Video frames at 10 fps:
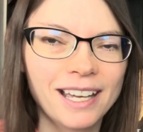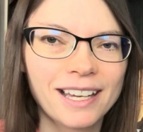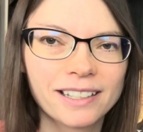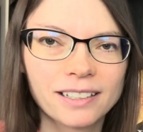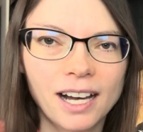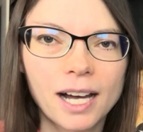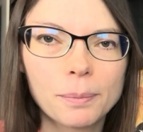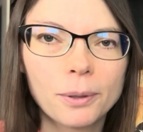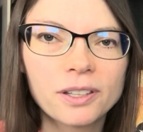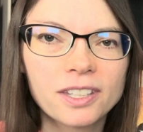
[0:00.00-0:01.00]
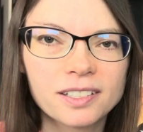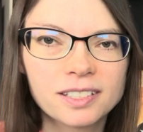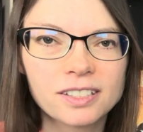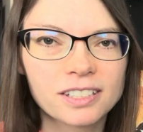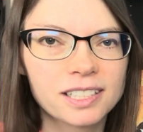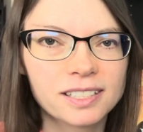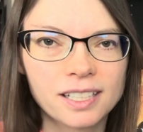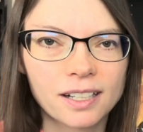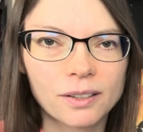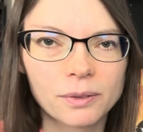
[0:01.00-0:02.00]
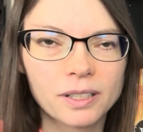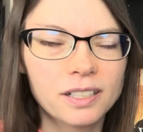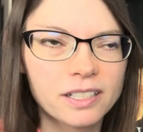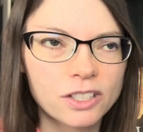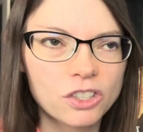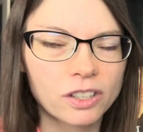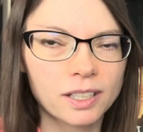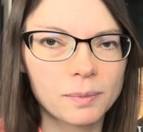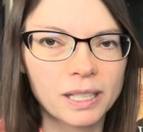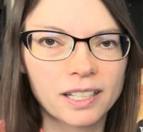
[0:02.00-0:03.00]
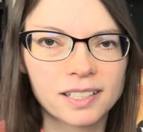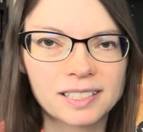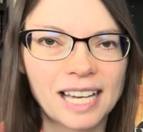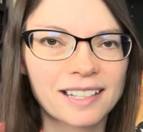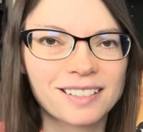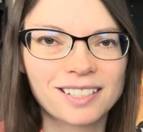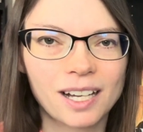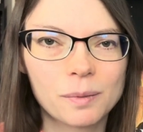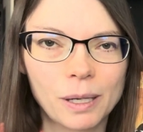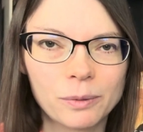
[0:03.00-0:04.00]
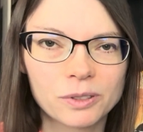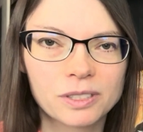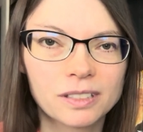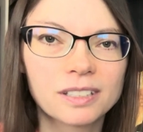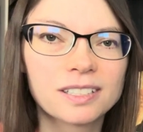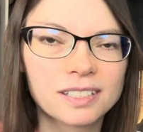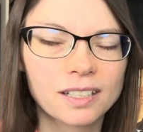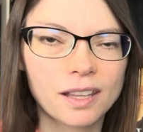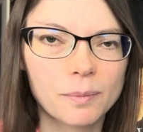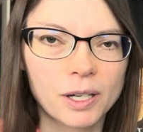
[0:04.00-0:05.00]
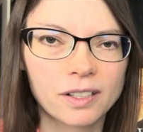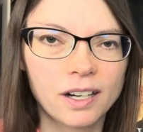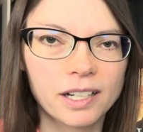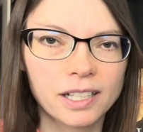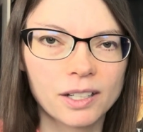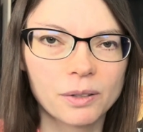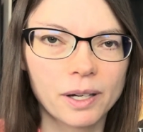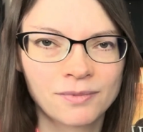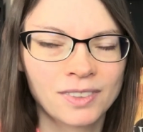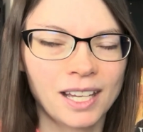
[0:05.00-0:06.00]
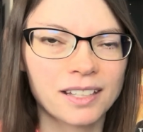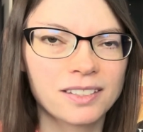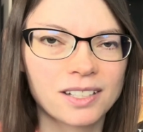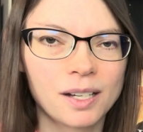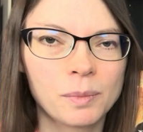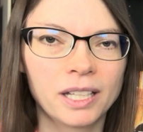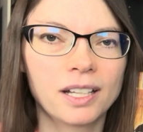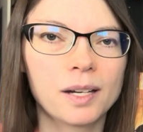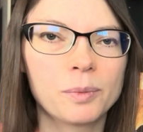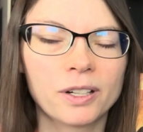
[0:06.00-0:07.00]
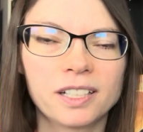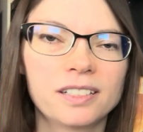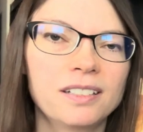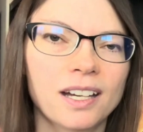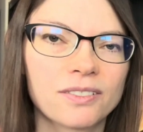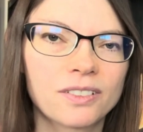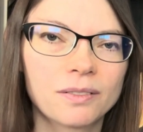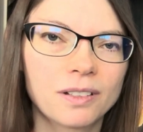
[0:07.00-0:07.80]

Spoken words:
And I put this series down initially because at the time I was listening to them on audio, and at the time my library didn't have